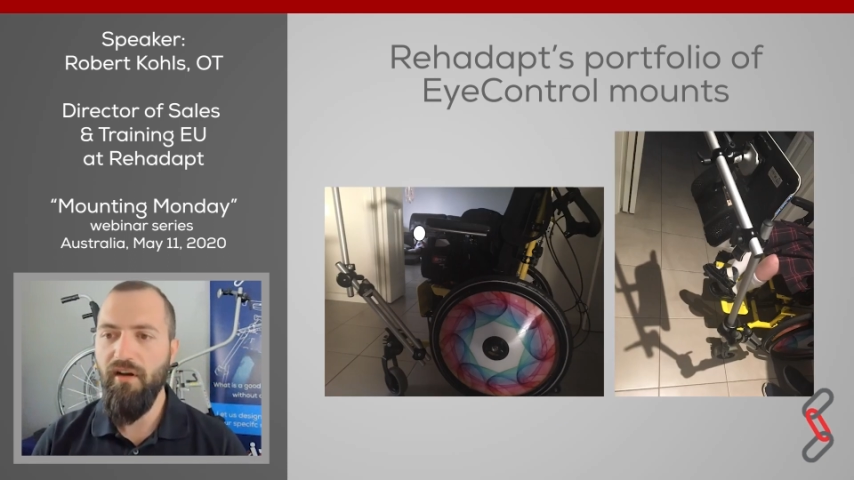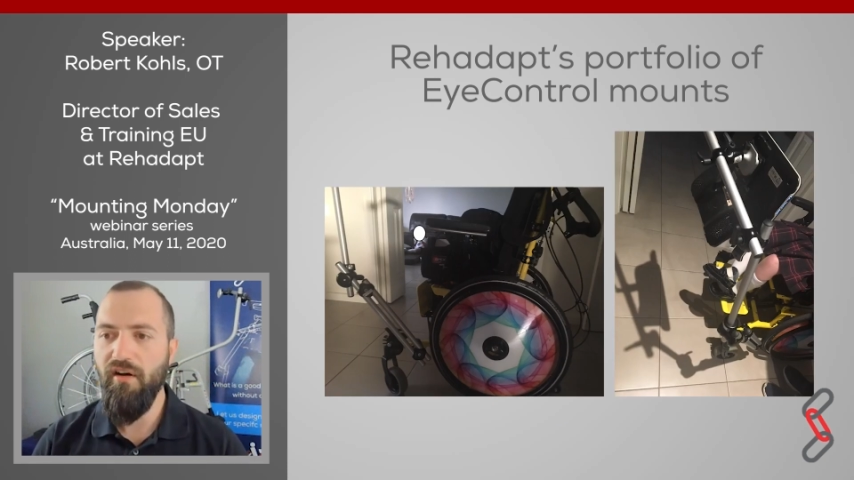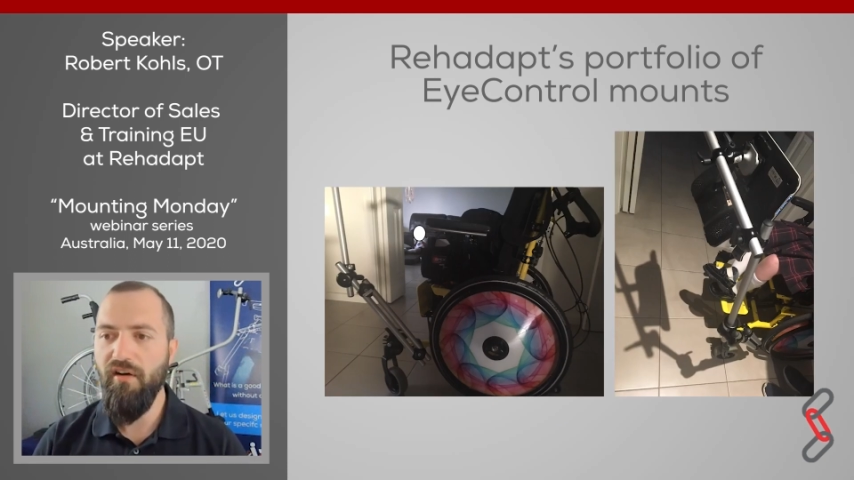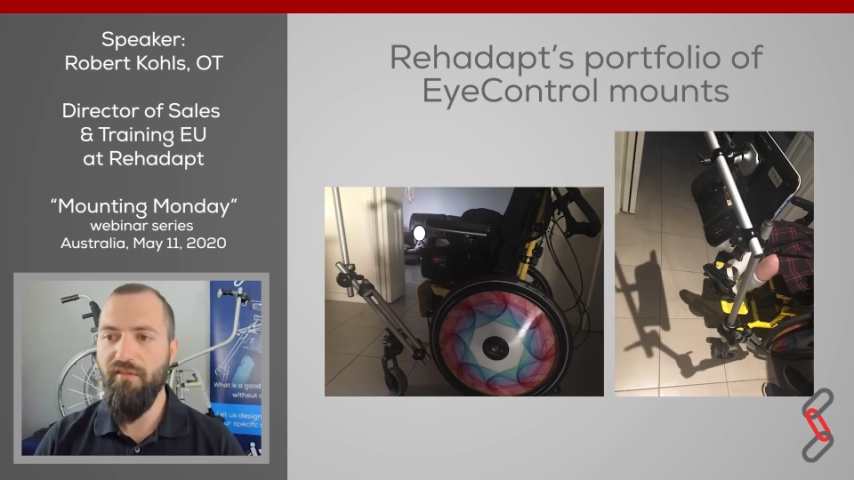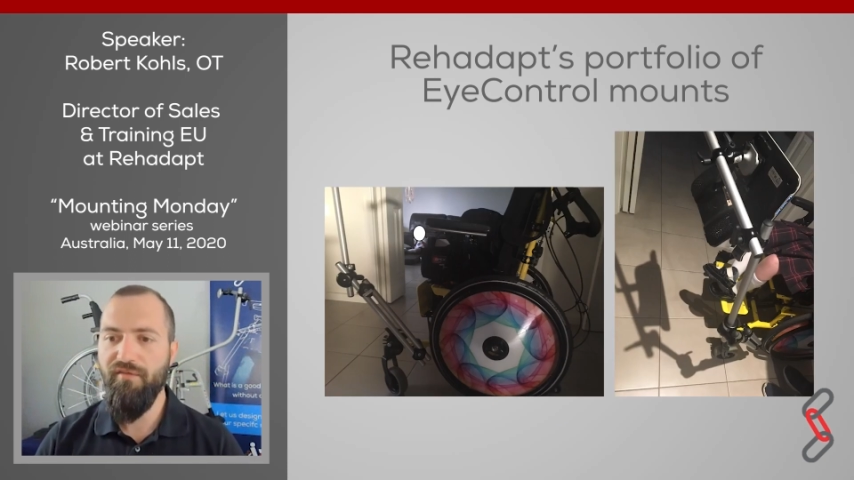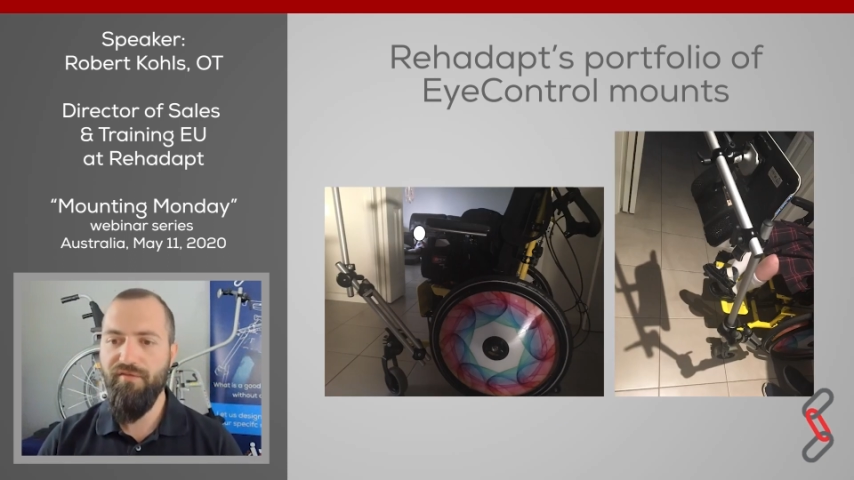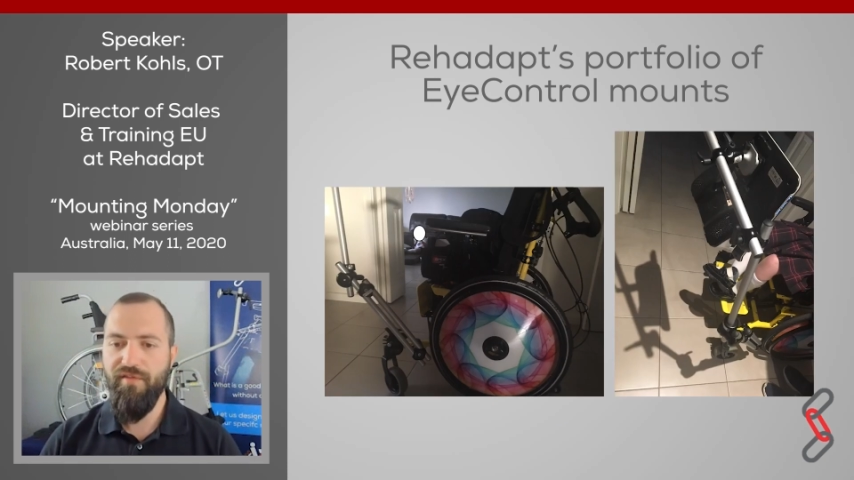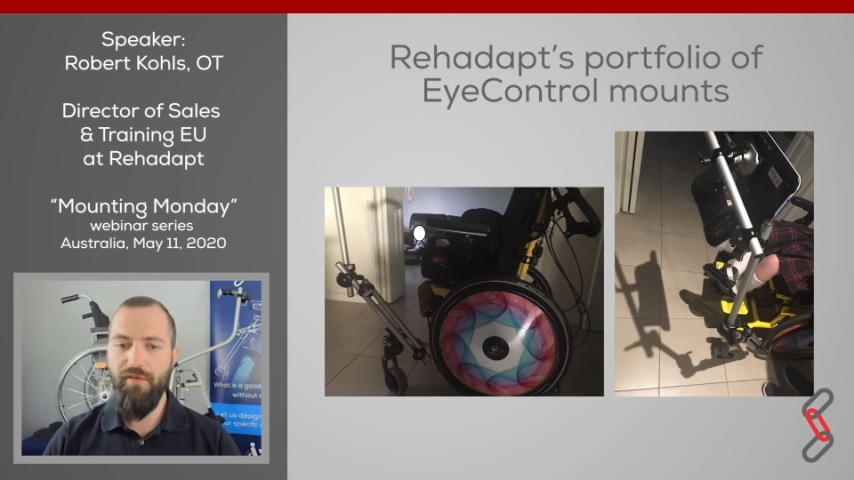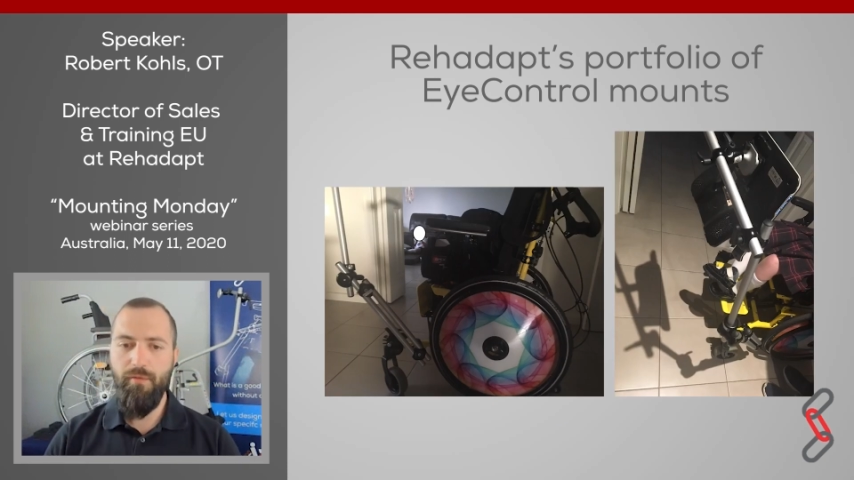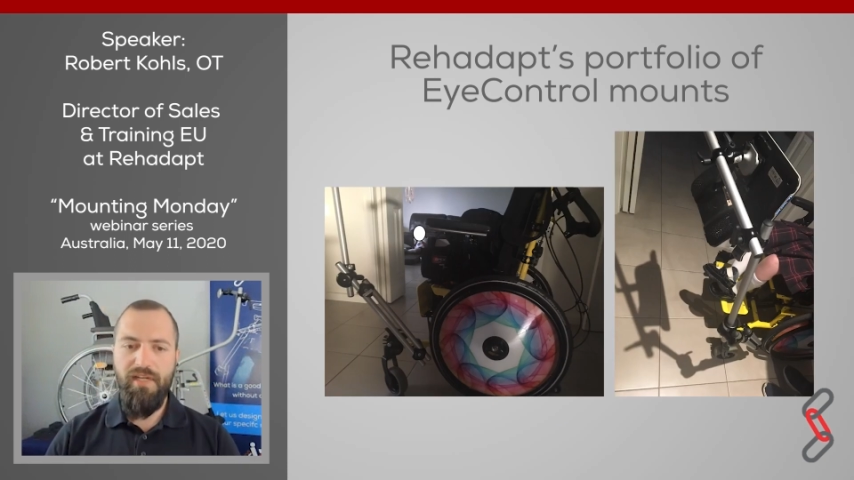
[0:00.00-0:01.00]
of
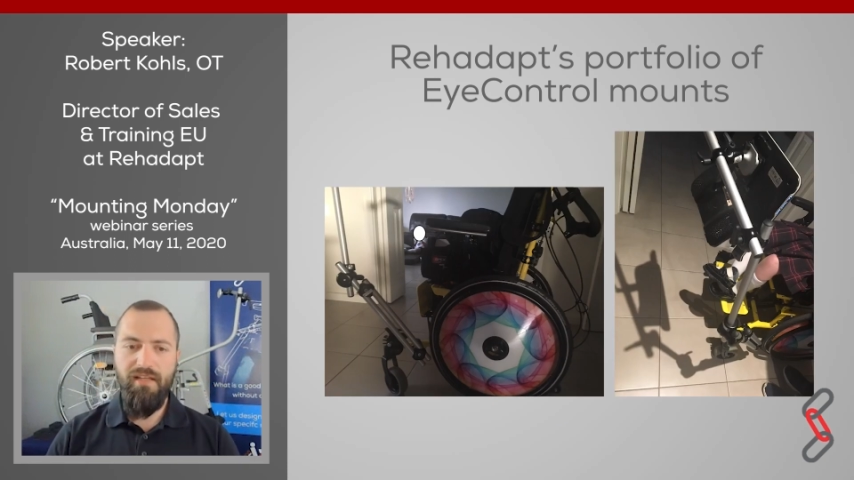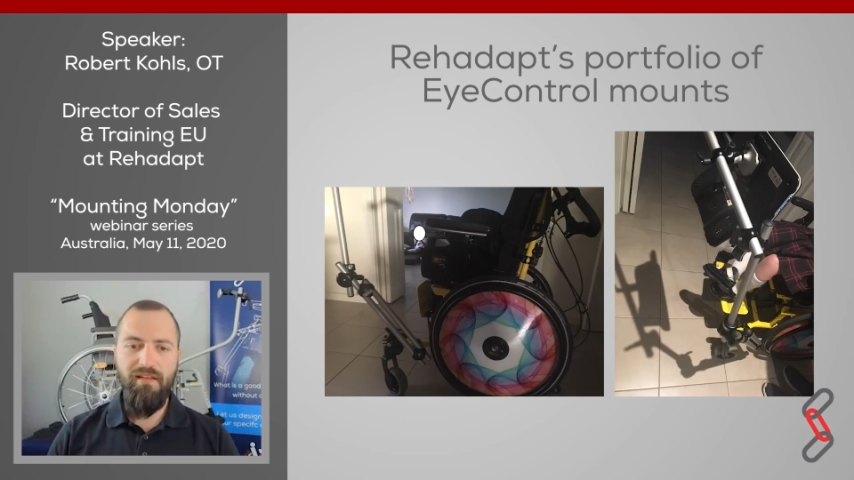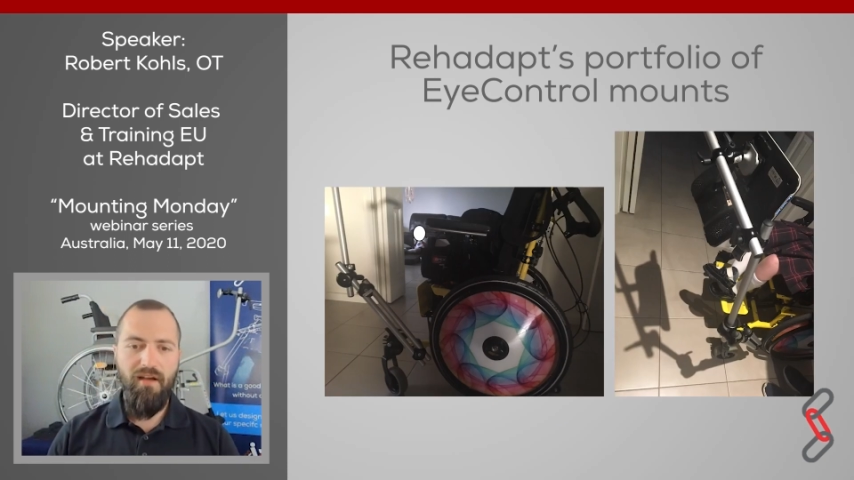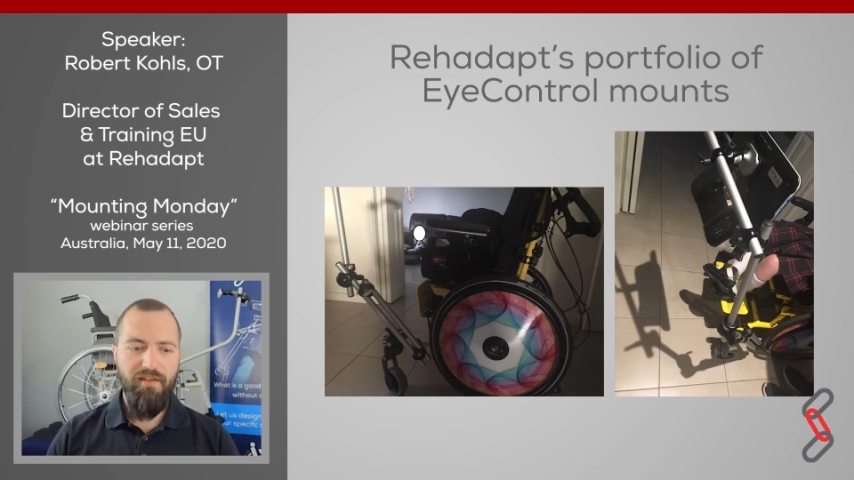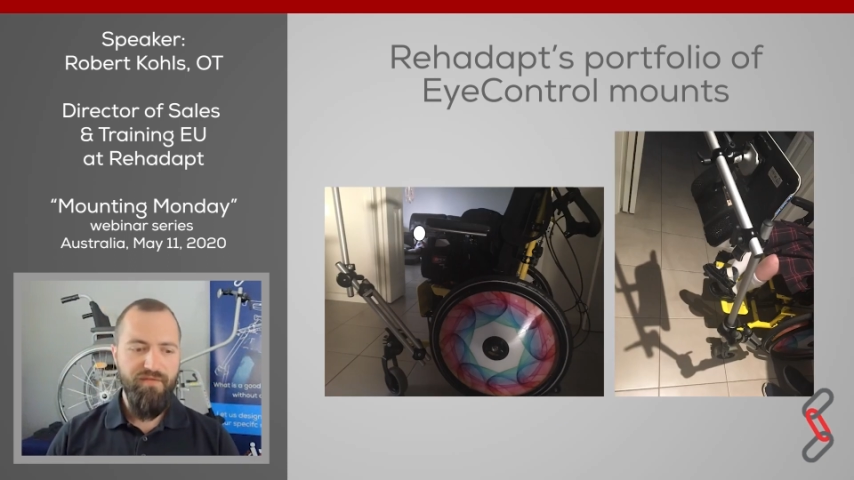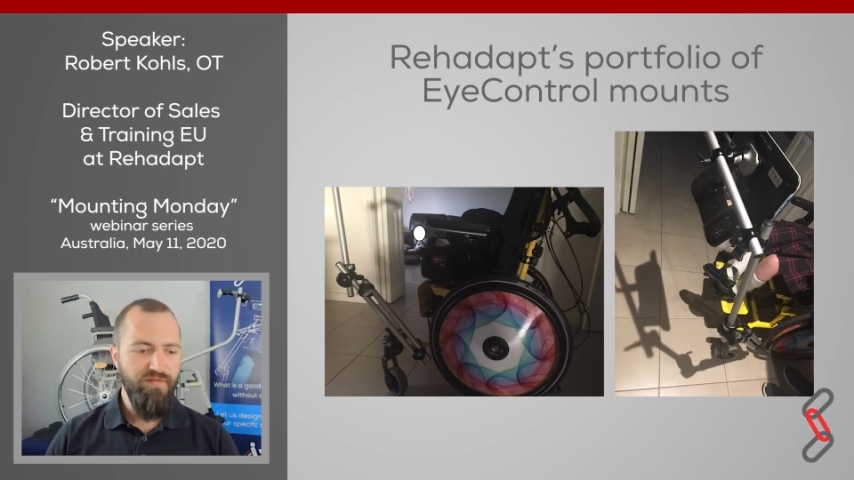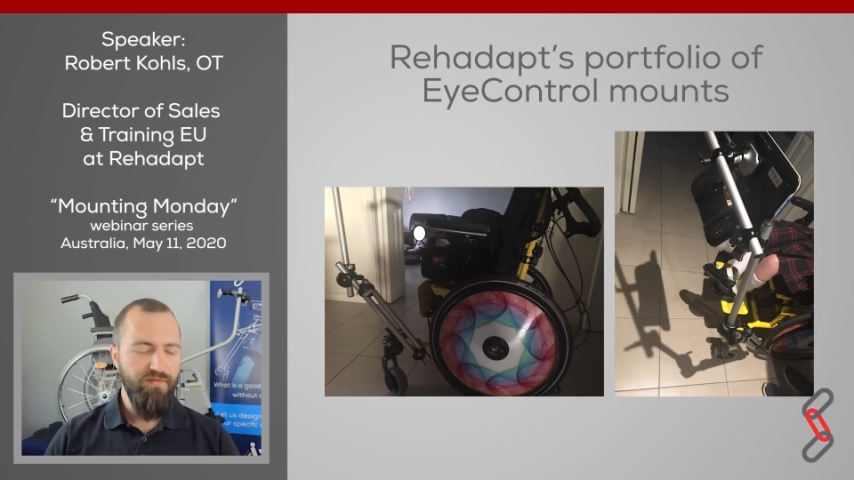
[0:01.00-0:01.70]
the real life